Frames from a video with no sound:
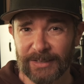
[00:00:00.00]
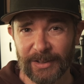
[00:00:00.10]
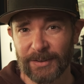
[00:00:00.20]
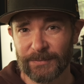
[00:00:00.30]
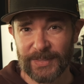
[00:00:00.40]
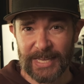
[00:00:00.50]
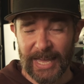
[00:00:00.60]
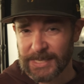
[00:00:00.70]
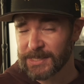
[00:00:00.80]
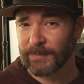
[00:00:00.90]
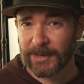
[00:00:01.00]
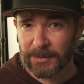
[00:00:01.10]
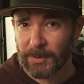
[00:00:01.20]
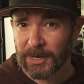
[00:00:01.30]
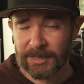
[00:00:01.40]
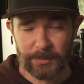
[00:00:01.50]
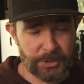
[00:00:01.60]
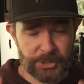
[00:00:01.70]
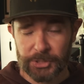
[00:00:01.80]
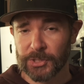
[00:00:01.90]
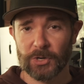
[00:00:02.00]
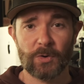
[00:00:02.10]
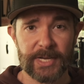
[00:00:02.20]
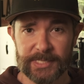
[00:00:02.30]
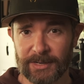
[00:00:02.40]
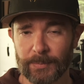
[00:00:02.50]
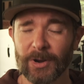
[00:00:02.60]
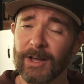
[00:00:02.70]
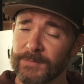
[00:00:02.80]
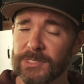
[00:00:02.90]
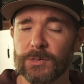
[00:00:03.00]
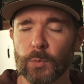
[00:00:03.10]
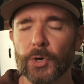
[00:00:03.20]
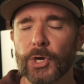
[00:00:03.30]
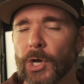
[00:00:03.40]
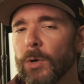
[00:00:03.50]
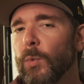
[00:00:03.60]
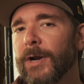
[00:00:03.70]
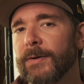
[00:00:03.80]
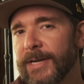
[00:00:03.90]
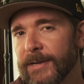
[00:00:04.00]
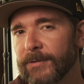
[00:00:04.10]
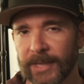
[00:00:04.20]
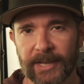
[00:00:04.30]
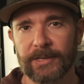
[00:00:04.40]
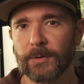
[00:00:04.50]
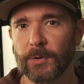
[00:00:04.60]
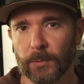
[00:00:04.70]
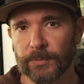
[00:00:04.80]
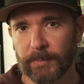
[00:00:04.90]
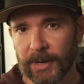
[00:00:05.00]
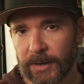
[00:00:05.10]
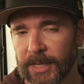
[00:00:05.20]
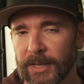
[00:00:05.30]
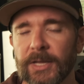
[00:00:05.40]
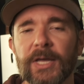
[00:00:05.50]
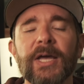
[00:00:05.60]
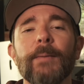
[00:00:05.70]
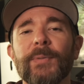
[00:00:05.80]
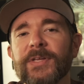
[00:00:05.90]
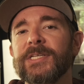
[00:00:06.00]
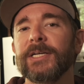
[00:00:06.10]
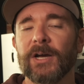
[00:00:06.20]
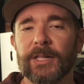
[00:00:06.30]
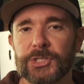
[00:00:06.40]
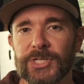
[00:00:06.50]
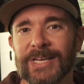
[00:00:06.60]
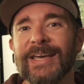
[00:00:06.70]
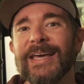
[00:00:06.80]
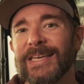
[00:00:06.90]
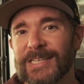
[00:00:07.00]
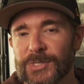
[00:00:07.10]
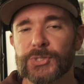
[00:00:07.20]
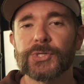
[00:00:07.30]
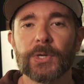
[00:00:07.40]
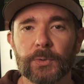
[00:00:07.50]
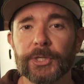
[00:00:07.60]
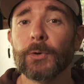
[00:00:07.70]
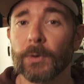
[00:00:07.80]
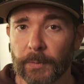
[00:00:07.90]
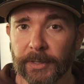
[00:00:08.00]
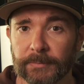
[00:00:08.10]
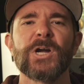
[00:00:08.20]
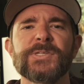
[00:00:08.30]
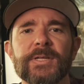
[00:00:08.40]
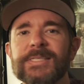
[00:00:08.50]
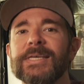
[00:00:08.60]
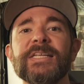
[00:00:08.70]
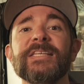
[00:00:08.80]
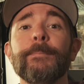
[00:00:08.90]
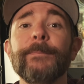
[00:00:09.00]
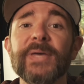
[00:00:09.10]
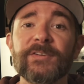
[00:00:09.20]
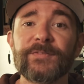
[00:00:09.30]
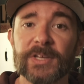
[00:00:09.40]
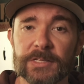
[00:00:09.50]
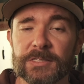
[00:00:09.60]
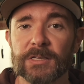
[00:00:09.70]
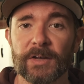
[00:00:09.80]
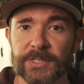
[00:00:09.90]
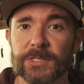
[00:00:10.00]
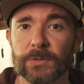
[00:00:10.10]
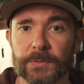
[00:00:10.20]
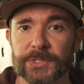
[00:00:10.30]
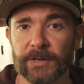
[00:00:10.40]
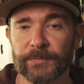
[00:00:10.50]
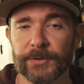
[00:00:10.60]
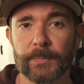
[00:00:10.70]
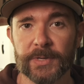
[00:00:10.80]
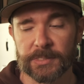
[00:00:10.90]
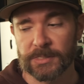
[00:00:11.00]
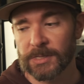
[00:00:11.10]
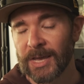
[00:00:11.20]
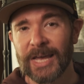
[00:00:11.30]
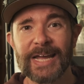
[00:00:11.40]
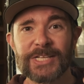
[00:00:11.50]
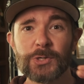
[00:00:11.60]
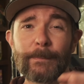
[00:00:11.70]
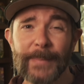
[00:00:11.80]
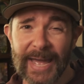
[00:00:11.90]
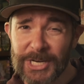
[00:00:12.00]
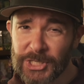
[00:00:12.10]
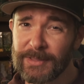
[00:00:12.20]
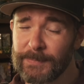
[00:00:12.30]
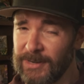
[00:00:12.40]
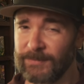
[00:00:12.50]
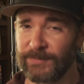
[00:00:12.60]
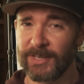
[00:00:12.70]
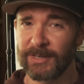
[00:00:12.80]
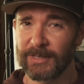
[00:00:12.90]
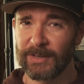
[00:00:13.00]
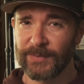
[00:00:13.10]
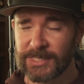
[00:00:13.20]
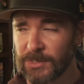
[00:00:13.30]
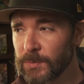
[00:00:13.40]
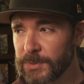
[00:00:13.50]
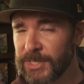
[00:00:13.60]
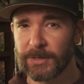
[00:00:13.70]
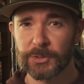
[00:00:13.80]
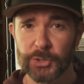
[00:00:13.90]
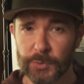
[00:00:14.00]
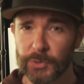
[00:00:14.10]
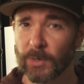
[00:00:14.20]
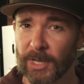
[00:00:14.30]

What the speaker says: of the excavator market, which is just a crazy number. Obviously, we're nowhere near that here in North America, but the technology is slowly growing. All right, so let's get into the benefits of a tilt rotator for your business. To imagine the benefit of a tilt rotator to your